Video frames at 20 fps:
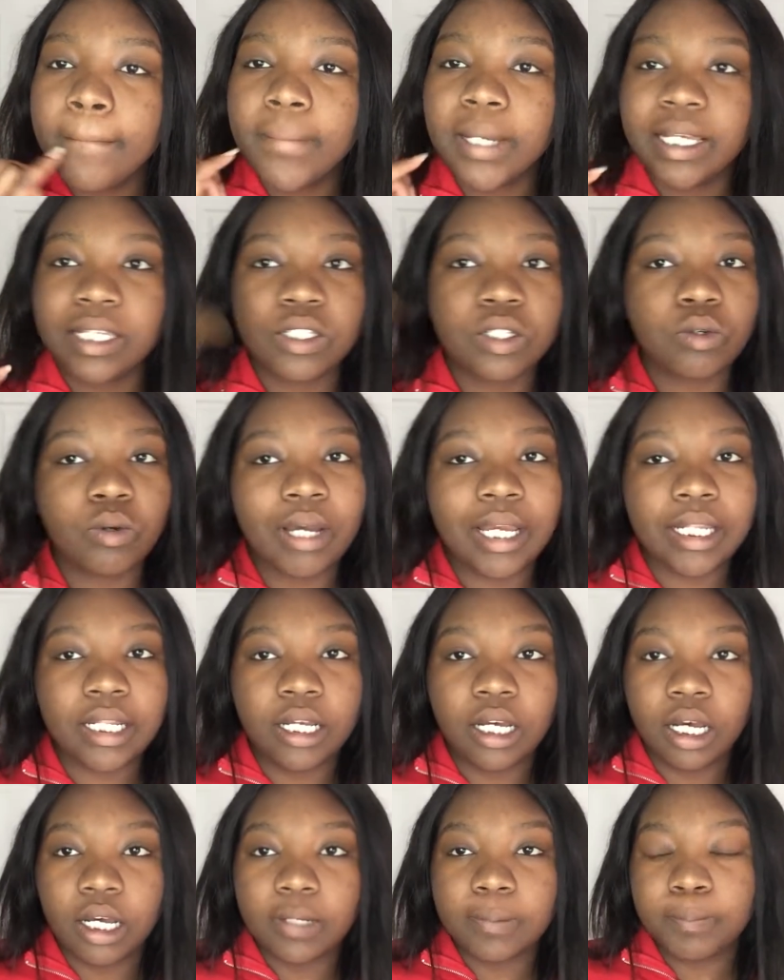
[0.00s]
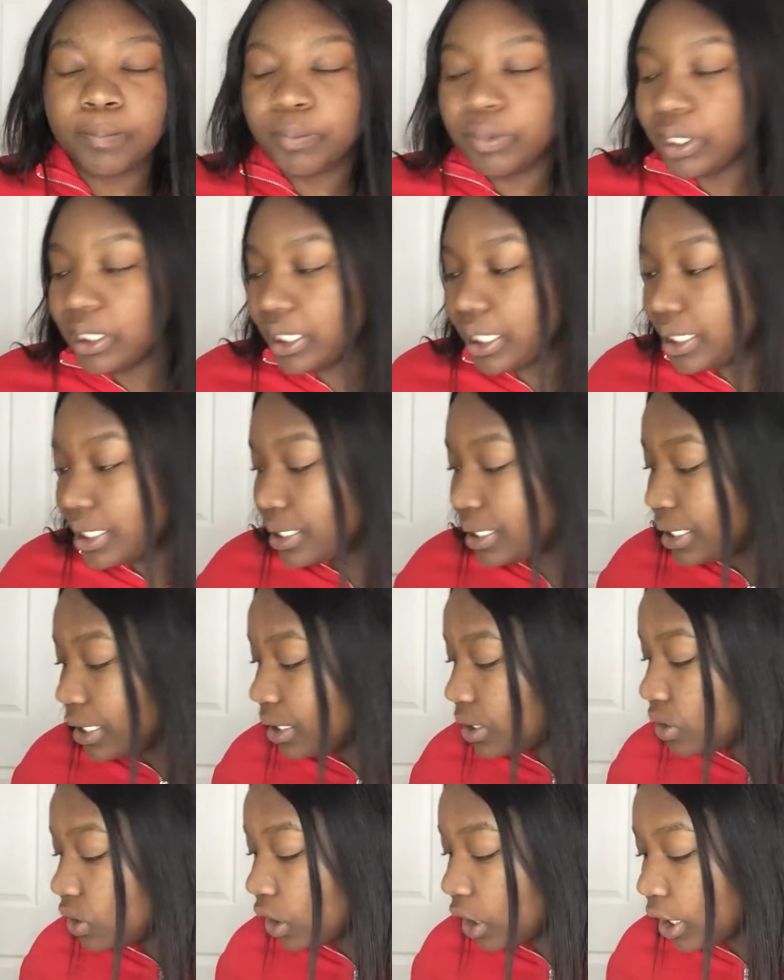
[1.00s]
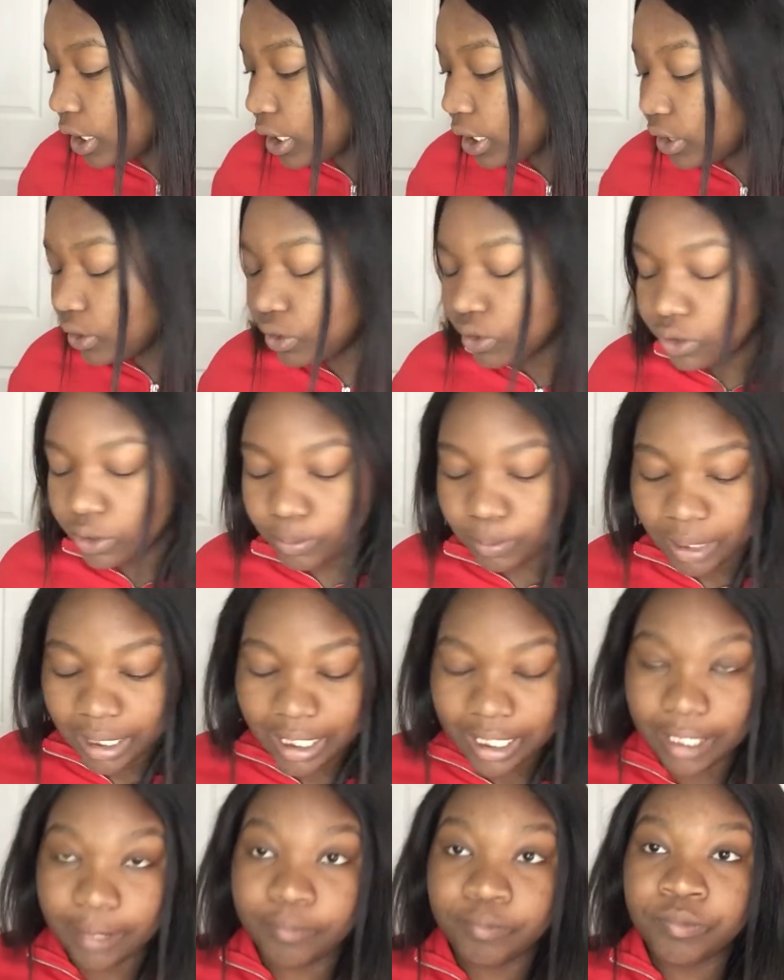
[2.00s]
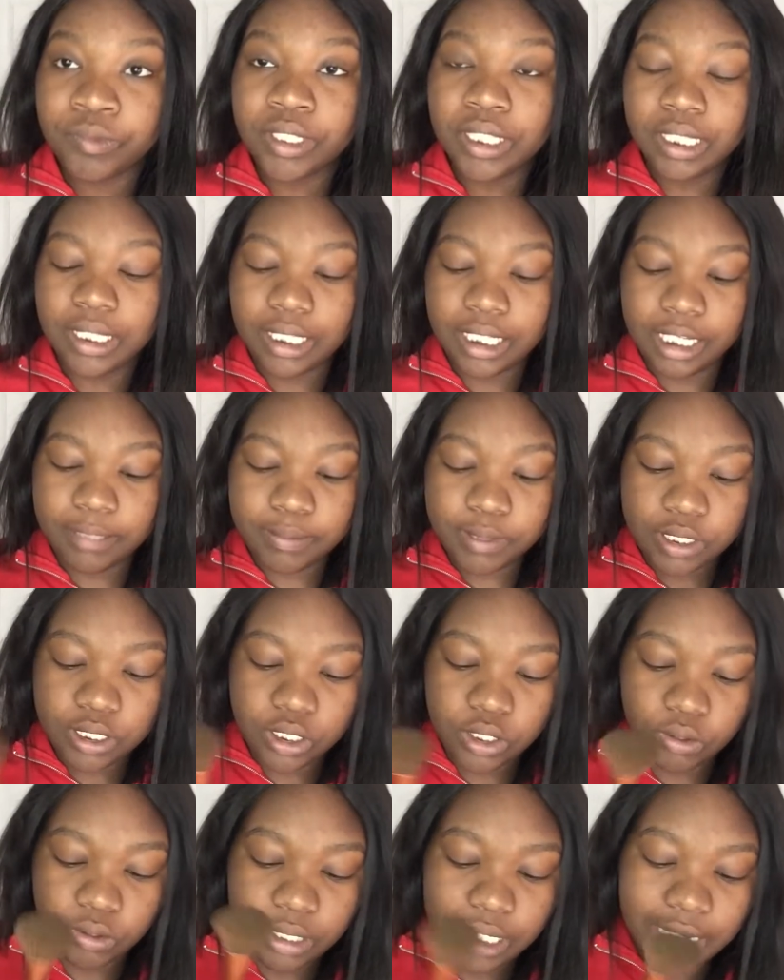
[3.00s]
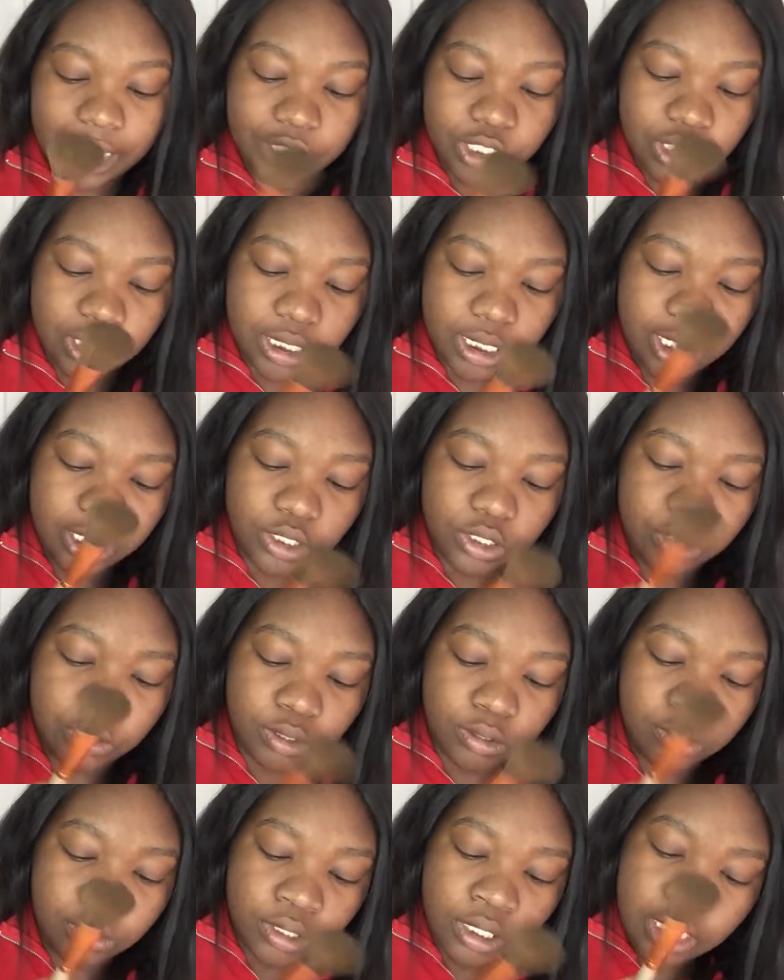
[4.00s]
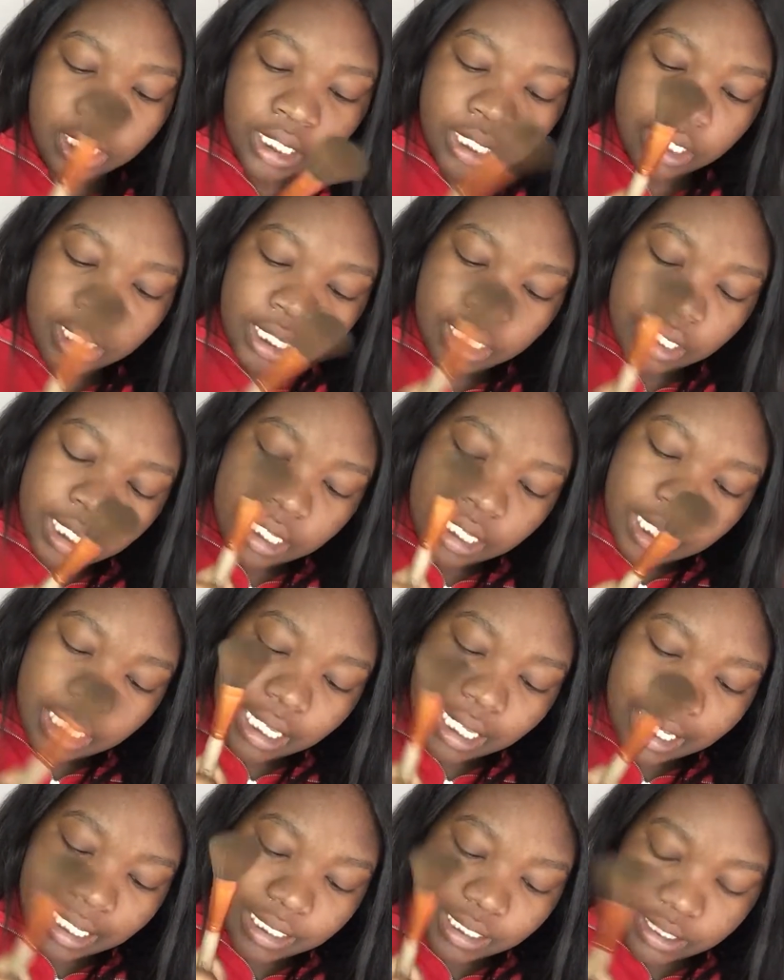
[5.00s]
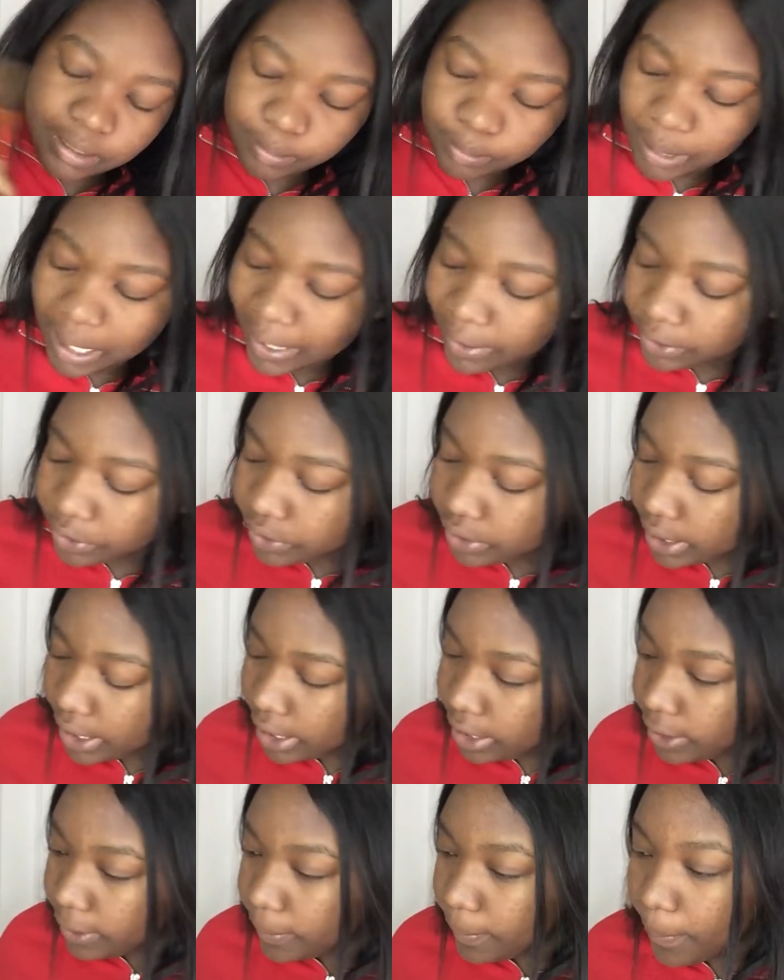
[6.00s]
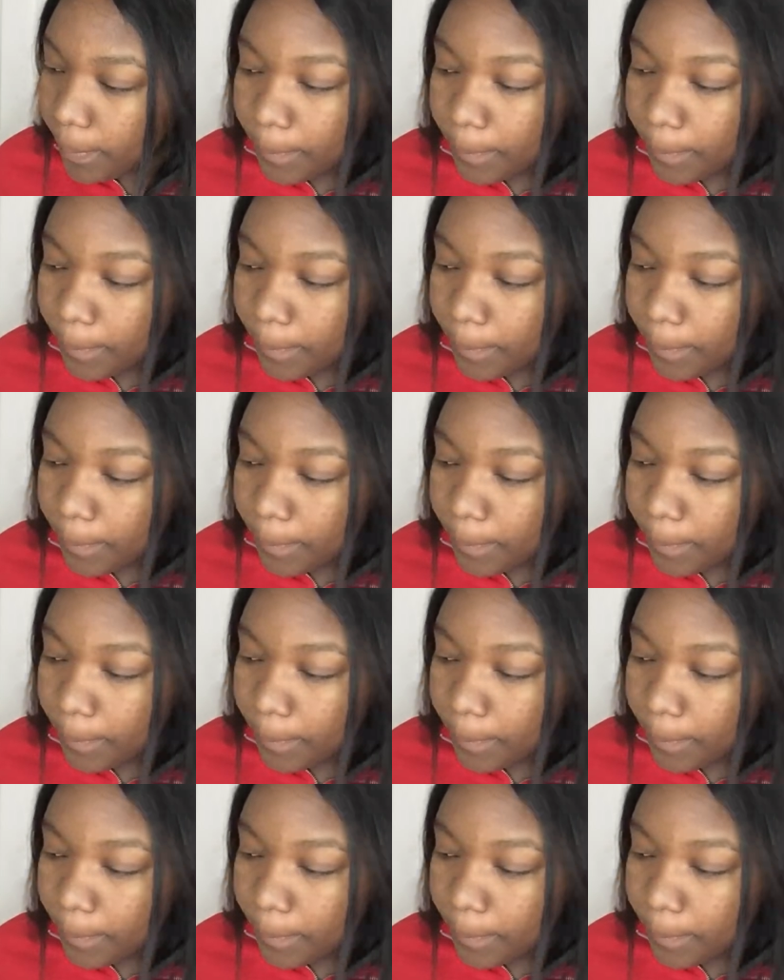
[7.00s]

is quite gone, but it's still dark under my lips, so I just like to add some powder there.